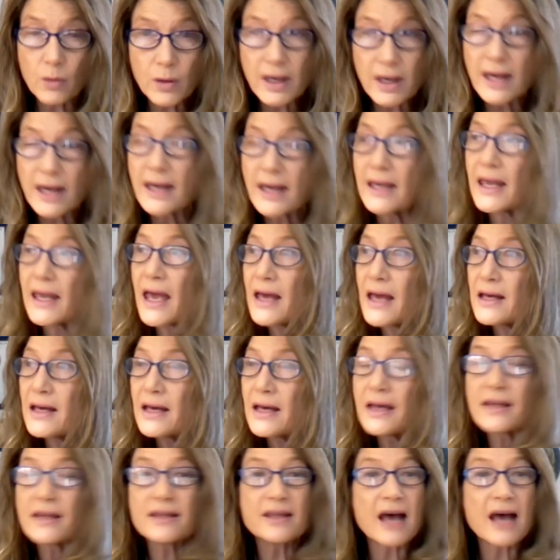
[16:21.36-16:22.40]
Okay,
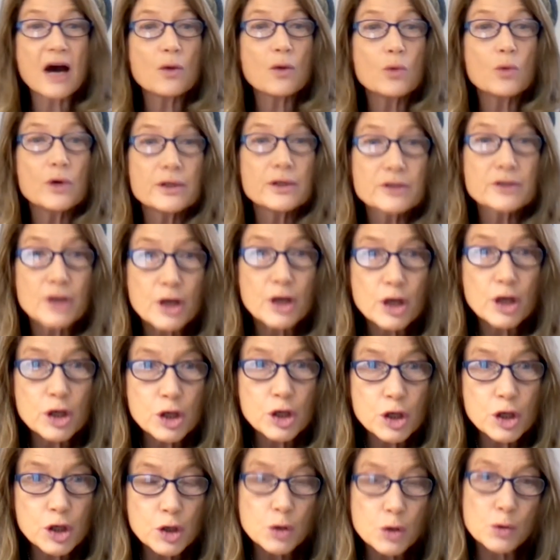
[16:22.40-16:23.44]
that was
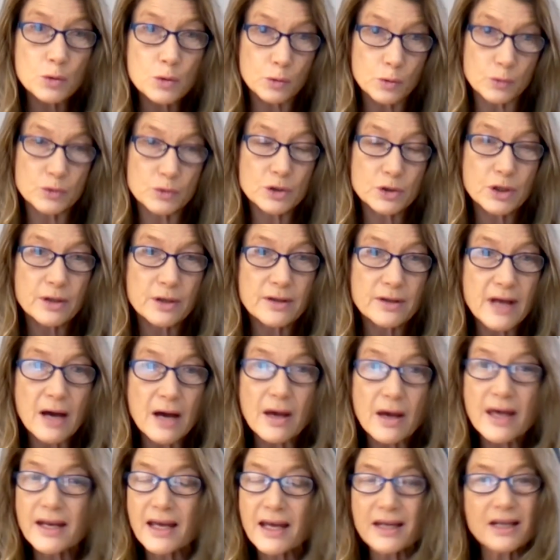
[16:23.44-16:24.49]
huge.
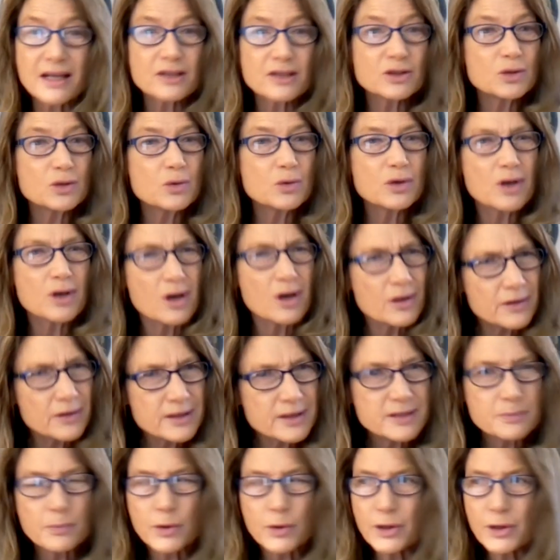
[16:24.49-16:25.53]
And I was doing all
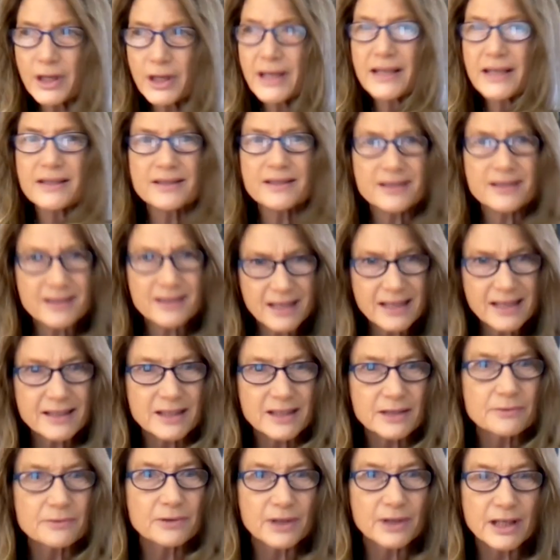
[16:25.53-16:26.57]
this pretty
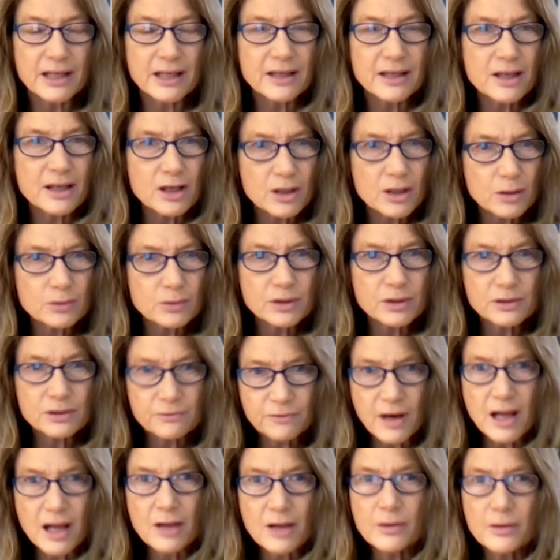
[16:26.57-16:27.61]
instinctively, just
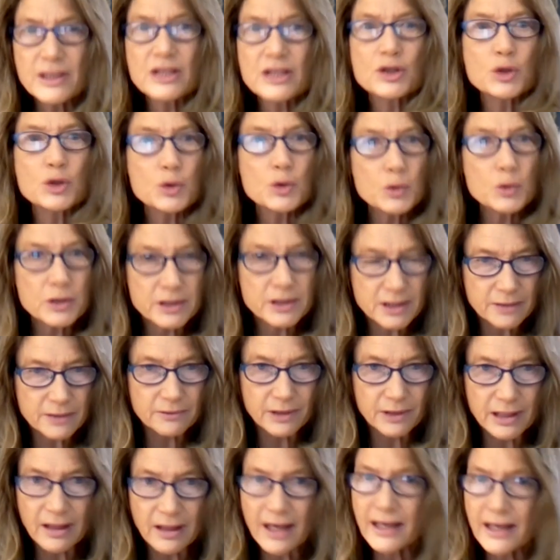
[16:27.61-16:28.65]
follow
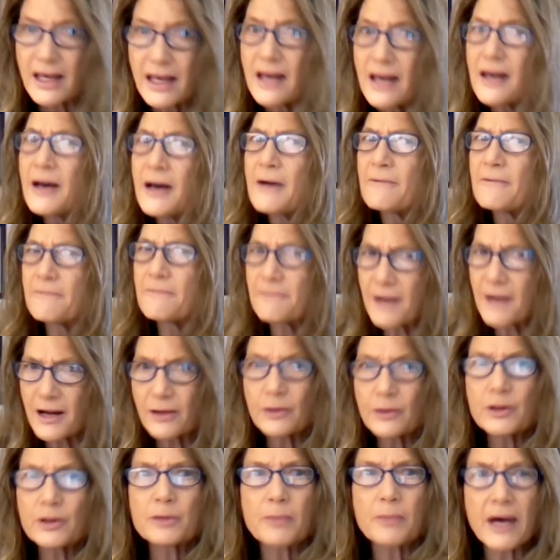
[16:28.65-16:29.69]
intuitively, like
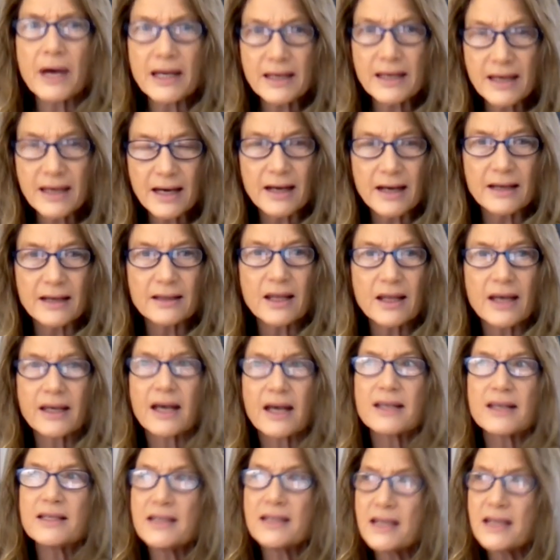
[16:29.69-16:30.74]
following my gut. Like
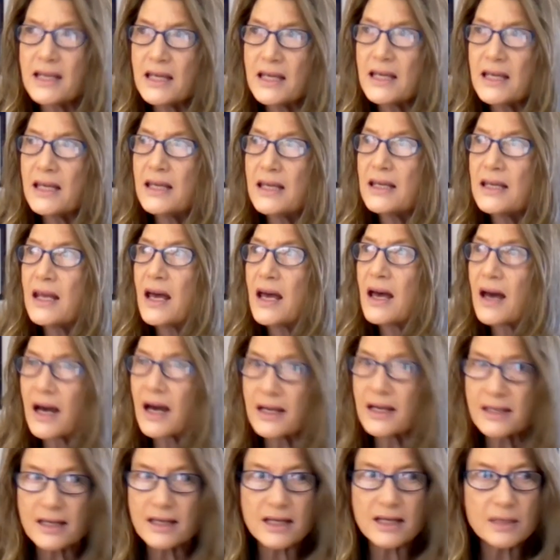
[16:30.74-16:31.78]
I need
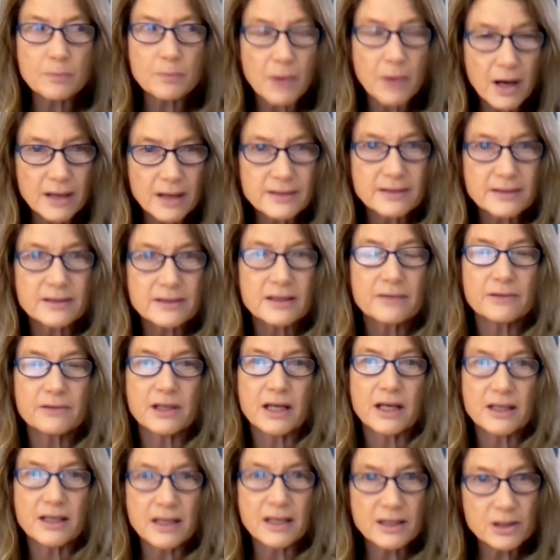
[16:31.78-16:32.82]

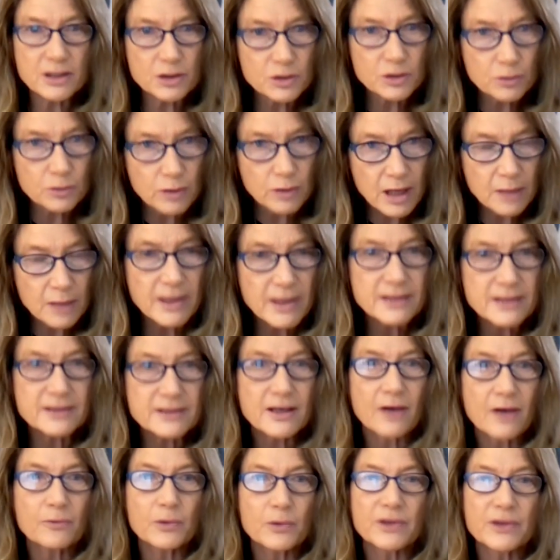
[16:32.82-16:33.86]
positivity. I need to surround
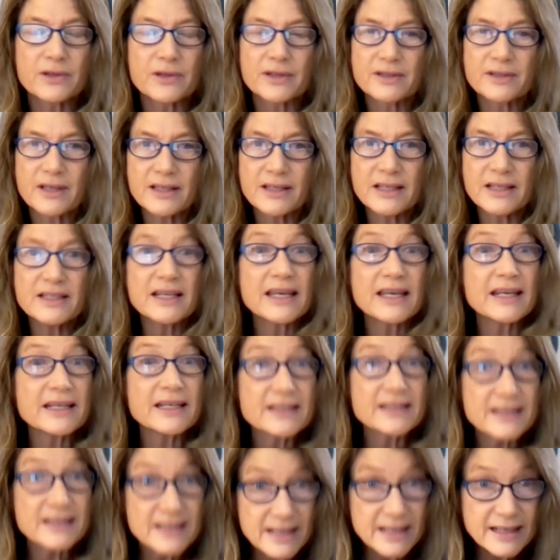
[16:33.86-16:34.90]
myself with this. I need to get
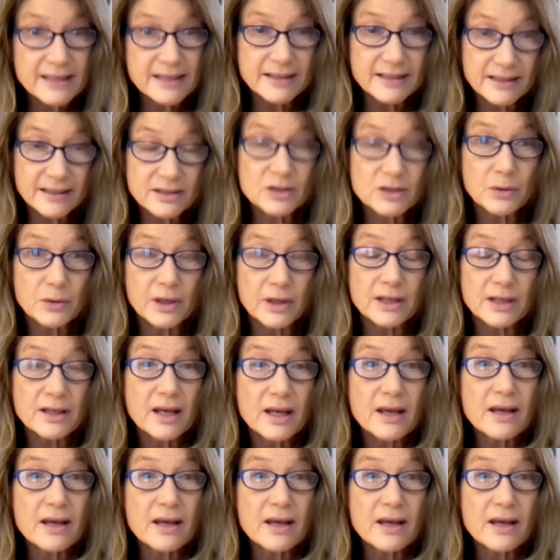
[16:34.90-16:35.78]
addicted to it.